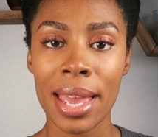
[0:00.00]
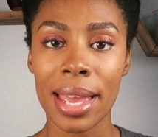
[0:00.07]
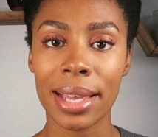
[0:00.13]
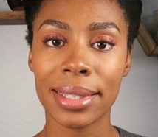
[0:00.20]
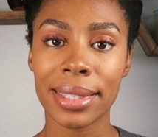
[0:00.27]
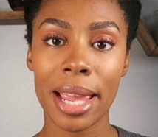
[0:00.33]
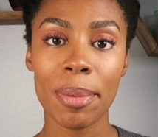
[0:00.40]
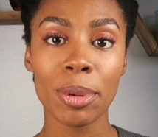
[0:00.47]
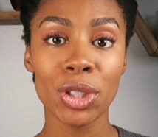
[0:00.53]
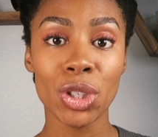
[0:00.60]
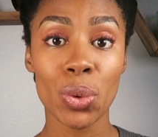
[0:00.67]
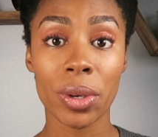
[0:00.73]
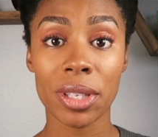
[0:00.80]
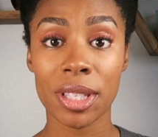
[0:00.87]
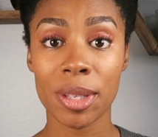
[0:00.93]
is able
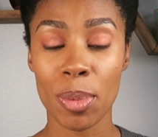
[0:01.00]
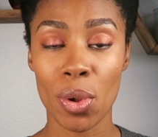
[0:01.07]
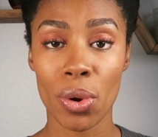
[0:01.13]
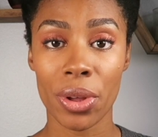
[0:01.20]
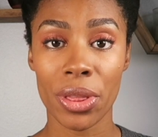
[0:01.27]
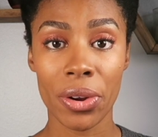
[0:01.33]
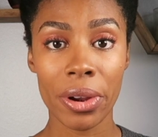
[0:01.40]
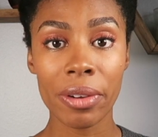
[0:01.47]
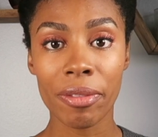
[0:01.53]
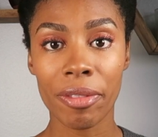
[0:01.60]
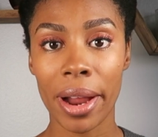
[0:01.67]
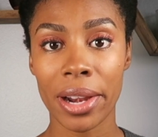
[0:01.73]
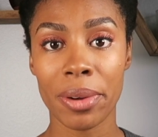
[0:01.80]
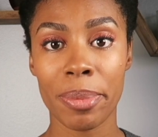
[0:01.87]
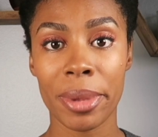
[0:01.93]
to explore their
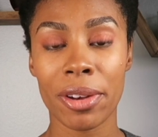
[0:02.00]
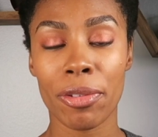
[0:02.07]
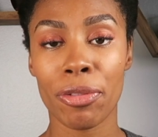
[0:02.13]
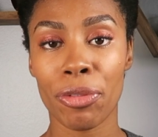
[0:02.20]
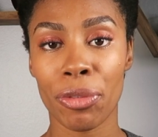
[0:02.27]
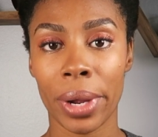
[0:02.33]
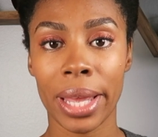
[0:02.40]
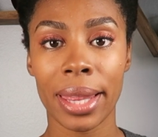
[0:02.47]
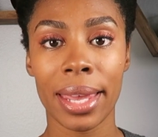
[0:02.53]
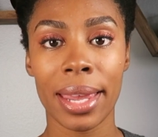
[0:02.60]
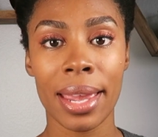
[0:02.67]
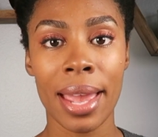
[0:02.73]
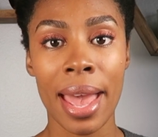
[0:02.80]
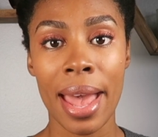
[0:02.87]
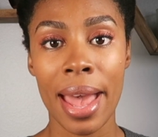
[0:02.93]
environment
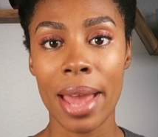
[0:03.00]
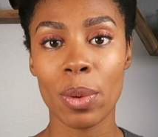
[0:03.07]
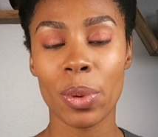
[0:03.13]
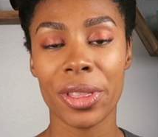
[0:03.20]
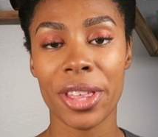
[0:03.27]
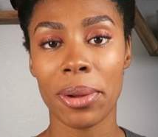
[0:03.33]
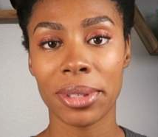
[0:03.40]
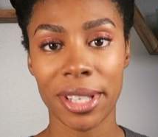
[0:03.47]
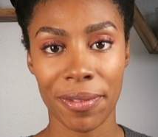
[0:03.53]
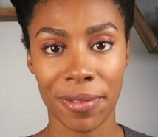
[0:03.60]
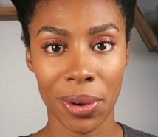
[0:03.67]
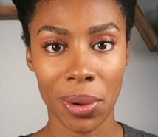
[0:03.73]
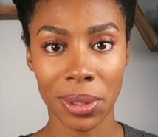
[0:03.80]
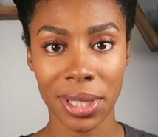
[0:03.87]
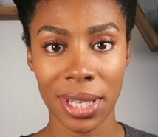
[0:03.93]
freely and without
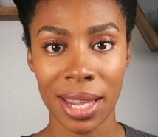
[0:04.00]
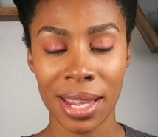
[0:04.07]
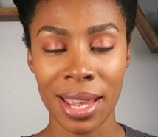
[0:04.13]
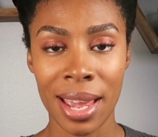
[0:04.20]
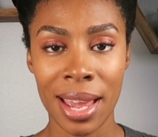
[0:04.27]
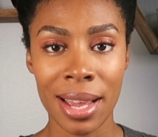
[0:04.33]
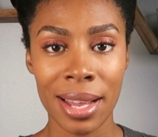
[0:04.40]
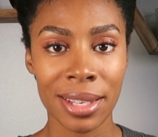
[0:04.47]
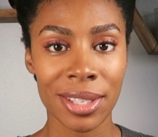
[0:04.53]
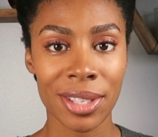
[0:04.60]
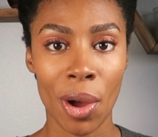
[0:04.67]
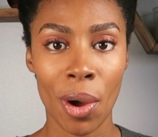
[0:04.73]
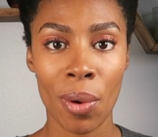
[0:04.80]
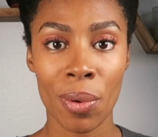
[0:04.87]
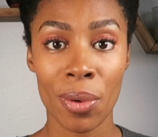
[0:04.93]
difficulty.
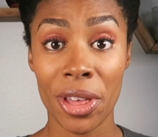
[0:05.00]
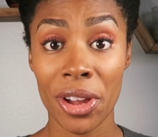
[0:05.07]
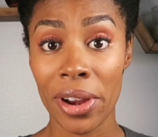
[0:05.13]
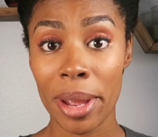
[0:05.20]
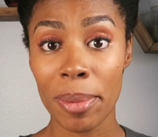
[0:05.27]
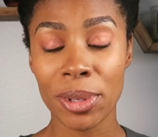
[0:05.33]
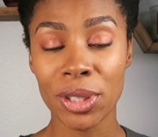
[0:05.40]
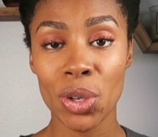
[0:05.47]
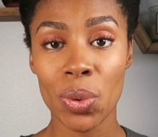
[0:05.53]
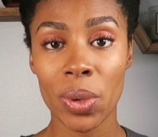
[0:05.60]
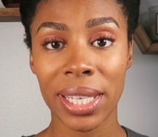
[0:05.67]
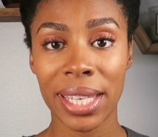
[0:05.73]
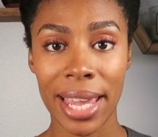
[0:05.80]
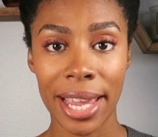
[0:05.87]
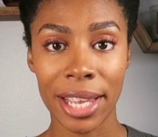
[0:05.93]
So they're able to
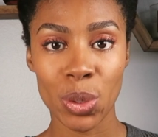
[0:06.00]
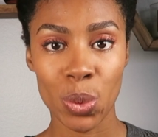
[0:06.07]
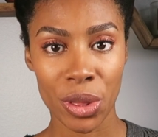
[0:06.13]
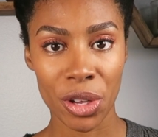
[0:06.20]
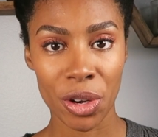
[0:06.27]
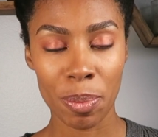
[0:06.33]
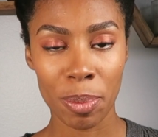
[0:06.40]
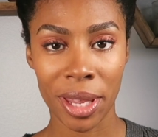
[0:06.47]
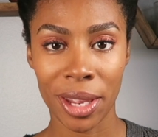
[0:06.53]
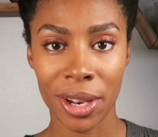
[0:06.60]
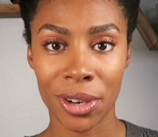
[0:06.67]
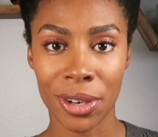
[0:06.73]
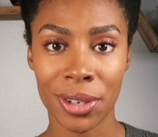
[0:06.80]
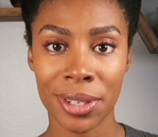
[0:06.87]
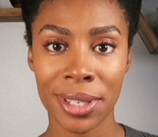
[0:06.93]
engage with their
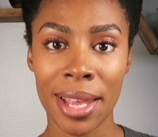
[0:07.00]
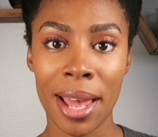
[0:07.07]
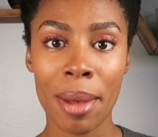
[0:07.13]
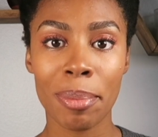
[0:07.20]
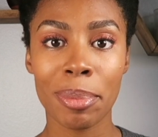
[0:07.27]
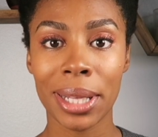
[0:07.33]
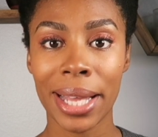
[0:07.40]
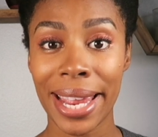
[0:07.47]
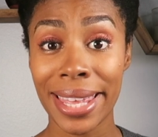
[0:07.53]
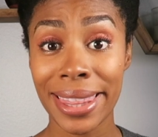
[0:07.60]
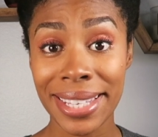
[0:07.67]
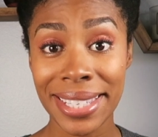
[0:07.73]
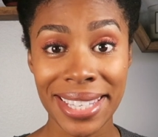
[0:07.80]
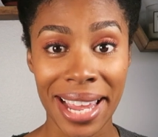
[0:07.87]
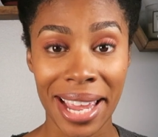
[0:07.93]
peers, play in
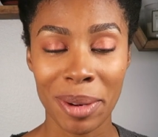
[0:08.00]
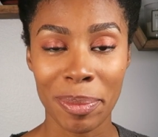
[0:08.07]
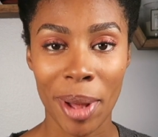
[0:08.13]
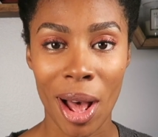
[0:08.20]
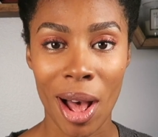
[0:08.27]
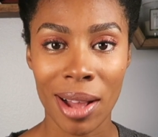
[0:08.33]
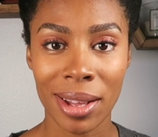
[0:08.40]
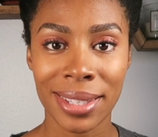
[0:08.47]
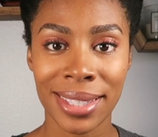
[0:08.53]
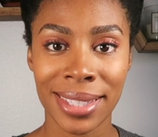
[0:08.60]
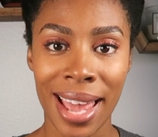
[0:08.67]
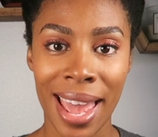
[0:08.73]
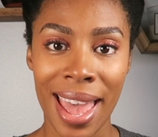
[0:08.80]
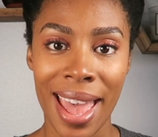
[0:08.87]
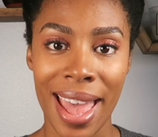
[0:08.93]
the
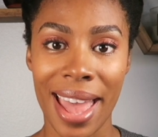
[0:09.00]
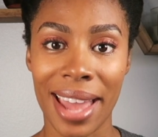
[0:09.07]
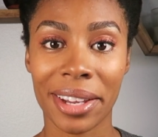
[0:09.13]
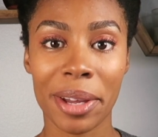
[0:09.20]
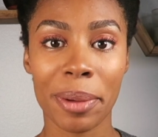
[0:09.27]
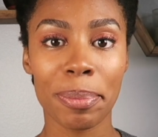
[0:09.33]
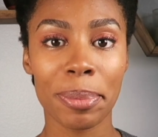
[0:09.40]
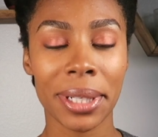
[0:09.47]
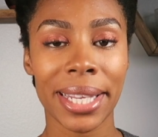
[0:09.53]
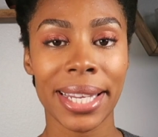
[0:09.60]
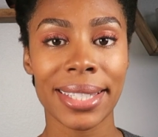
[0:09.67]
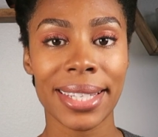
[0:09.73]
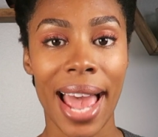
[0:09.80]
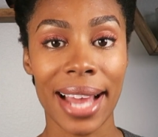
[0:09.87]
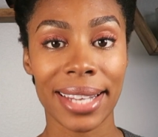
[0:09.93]
sandbox, and
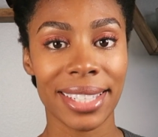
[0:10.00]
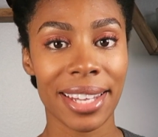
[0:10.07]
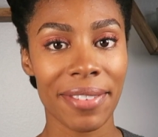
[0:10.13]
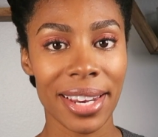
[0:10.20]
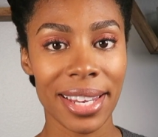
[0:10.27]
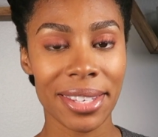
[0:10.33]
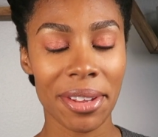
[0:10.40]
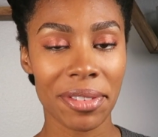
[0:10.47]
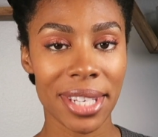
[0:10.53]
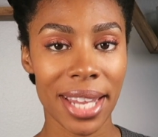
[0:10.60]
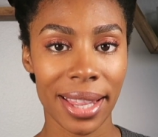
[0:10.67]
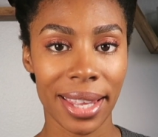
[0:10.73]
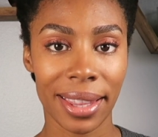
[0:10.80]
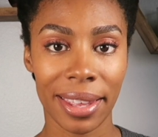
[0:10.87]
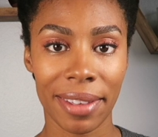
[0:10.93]
complete activities of
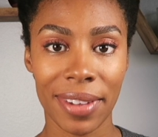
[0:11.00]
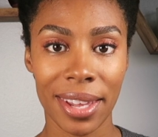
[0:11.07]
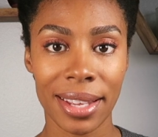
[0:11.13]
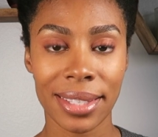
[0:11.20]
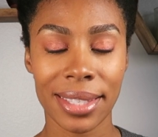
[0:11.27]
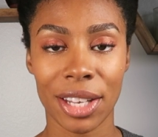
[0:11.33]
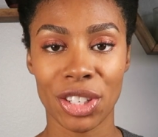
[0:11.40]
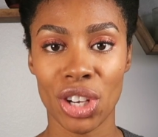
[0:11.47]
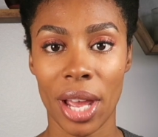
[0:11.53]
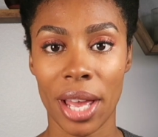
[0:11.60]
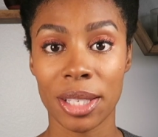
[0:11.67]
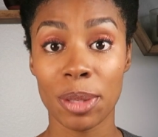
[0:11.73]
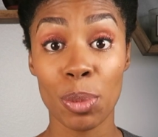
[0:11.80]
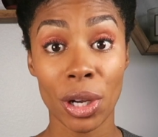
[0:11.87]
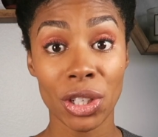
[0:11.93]
daily living such
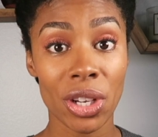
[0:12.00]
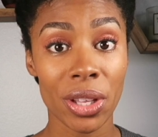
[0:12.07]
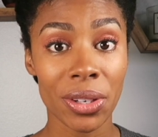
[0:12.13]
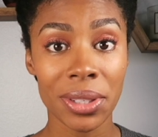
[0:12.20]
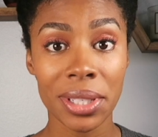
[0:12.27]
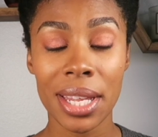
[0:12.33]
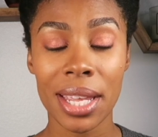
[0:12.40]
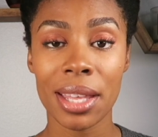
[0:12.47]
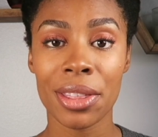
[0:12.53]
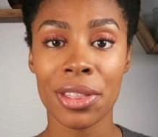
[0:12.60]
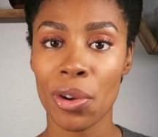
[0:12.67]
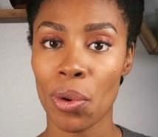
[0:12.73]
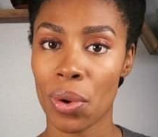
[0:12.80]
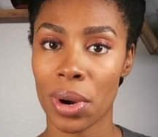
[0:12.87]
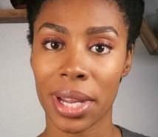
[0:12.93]
as brushing their
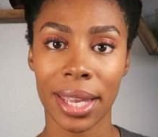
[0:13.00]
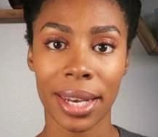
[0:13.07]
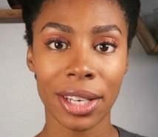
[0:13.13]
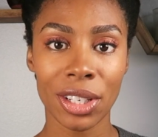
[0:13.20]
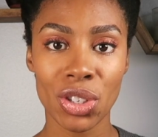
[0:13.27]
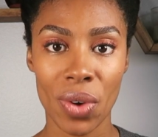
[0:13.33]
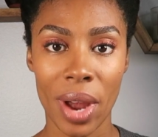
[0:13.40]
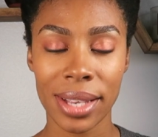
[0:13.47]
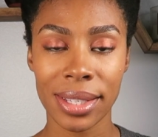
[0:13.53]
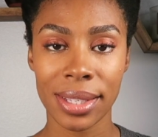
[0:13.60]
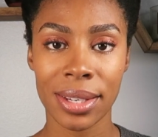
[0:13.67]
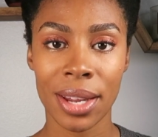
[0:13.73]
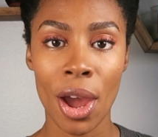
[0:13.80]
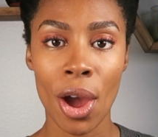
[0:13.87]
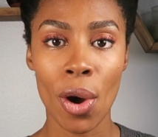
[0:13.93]
teeth or getting
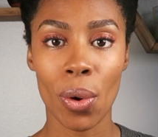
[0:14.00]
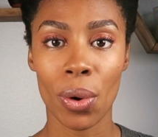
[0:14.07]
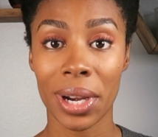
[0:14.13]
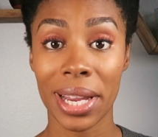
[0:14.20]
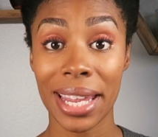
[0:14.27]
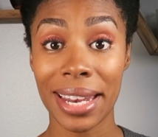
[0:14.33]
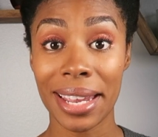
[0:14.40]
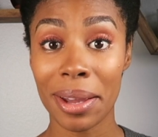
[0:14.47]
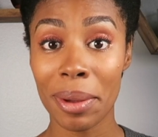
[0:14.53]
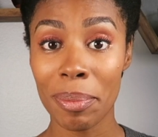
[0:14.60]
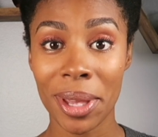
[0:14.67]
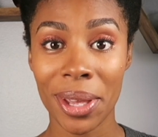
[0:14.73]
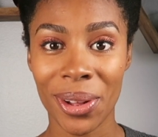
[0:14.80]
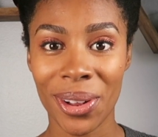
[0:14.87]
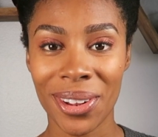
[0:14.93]
dressed or eating a
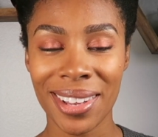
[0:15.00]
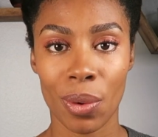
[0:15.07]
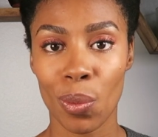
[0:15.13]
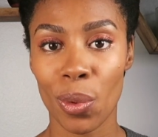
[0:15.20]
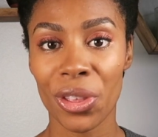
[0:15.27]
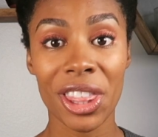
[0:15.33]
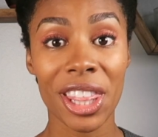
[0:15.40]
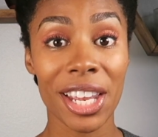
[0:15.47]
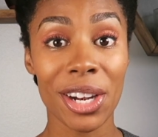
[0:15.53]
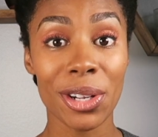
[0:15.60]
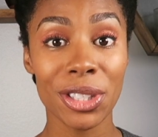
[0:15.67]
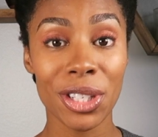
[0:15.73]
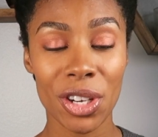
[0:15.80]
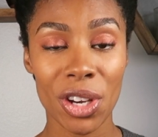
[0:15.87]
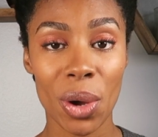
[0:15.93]
meal with
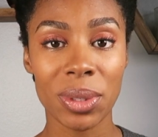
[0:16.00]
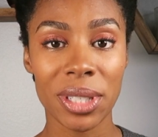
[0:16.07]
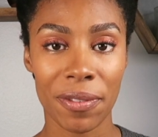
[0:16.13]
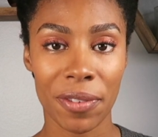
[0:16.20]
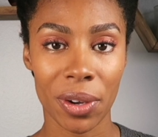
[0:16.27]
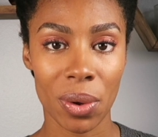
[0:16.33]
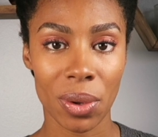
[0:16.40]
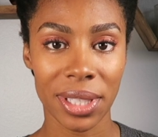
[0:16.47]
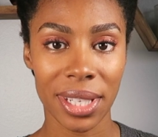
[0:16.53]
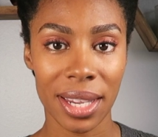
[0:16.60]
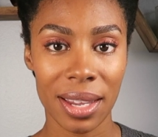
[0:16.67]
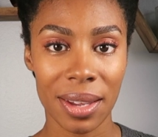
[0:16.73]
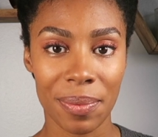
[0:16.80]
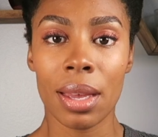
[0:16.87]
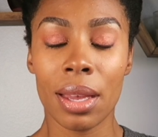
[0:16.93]
little to no
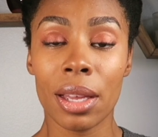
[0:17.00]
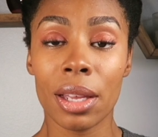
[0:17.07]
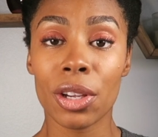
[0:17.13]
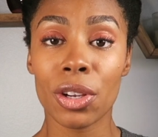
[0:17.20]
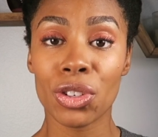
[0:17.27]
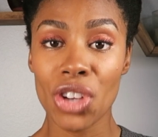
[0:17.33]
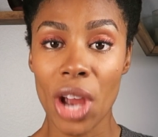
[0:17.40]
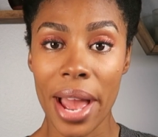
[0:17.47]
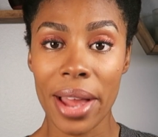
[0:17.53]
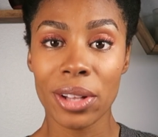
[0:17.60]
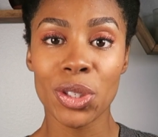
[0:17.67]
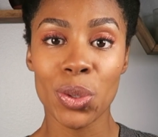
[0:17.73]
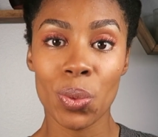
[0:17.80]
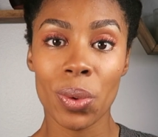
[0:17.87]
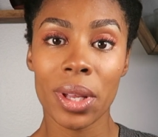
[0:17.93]
difficulty. Your
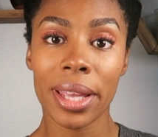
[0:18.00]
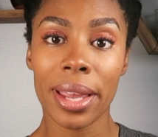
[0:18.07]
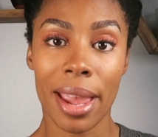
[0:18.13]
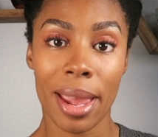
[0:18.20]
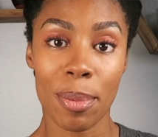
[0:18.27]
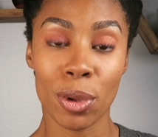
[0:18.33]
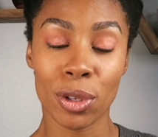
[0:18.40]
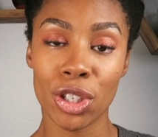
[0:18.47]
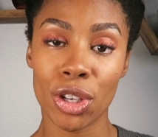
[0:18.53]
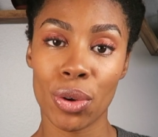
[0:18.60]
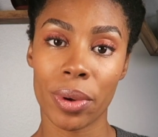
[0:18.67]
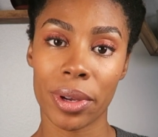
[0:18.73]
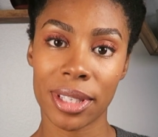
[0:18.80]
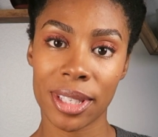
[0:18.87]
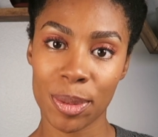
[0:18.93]
child's really able
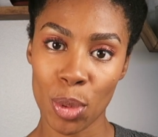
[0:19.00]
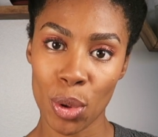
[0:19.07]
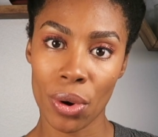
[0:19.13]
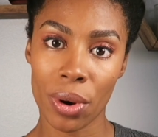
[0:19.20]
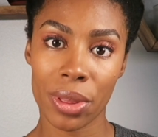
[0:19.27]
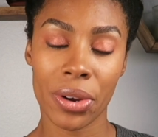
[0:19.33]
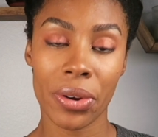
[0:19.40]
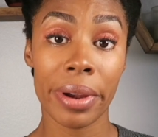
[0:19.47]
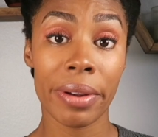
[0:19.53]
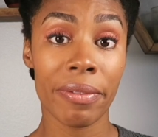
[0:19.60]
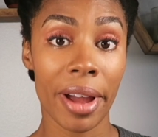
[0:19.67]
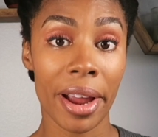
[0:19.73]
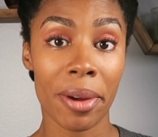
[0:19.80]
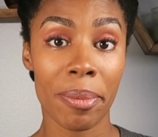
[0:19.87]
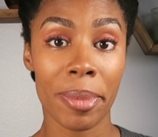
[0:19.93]
to explore their
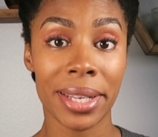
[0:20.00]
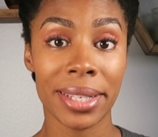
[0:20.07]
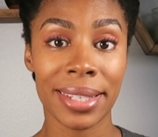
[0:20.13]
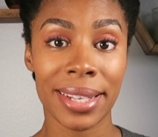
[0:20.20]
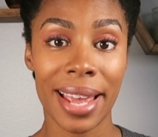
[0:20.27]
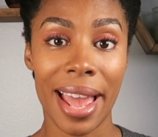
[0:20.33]
environment